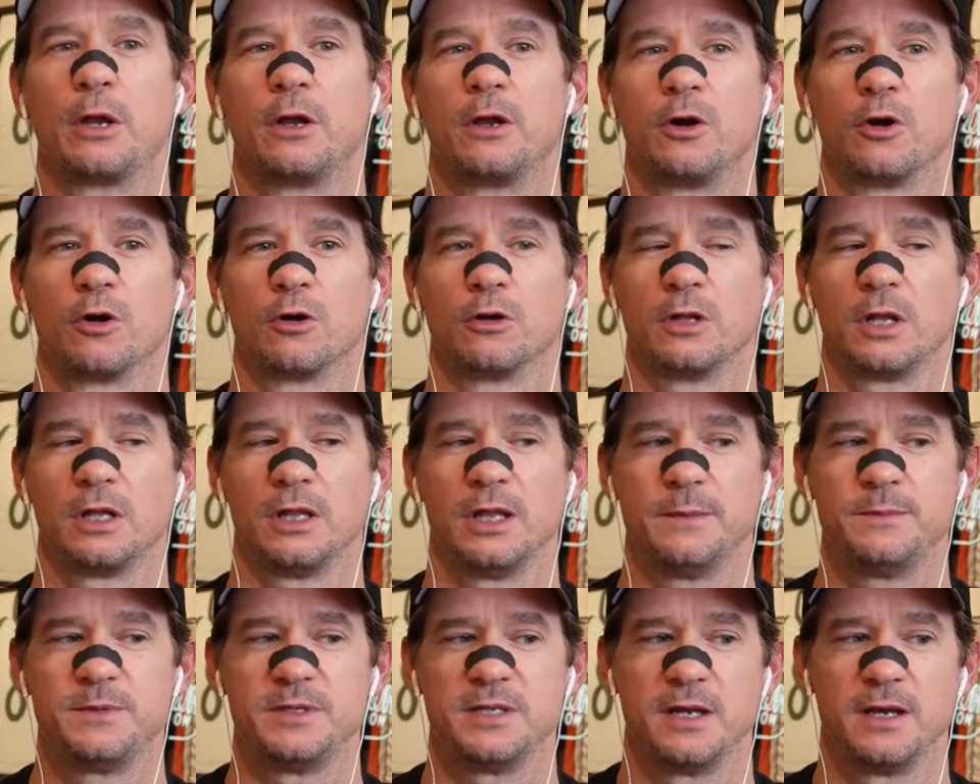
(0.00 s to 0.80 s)
Curl our
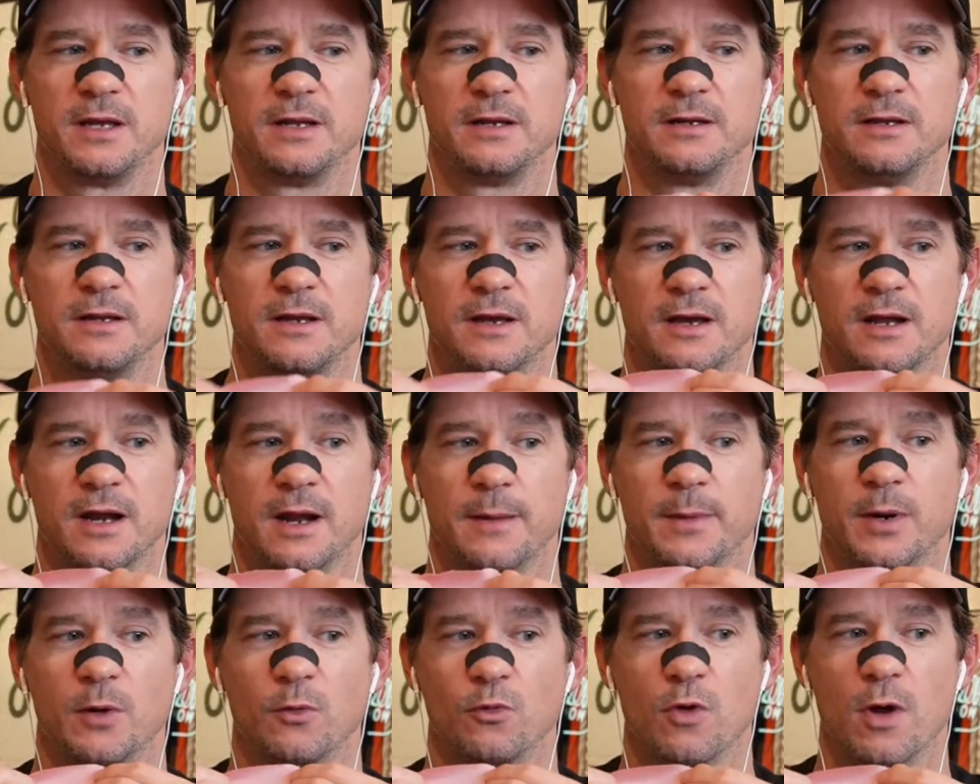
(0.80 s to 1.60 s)
lips in, and I'm
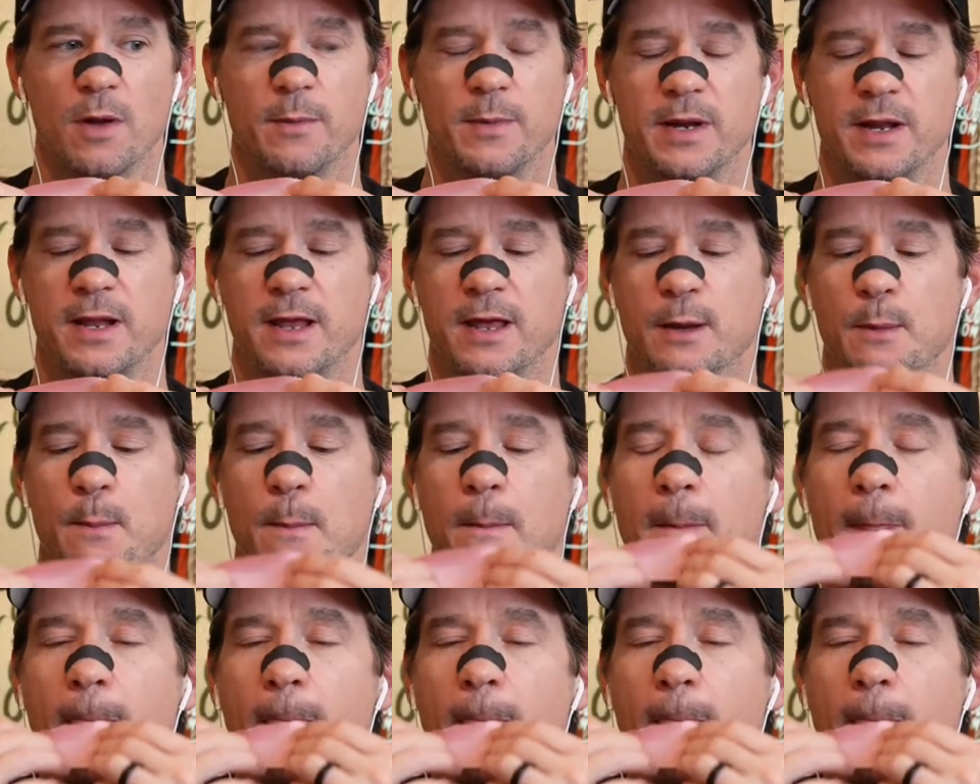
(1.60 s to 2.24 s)
going to rub it in.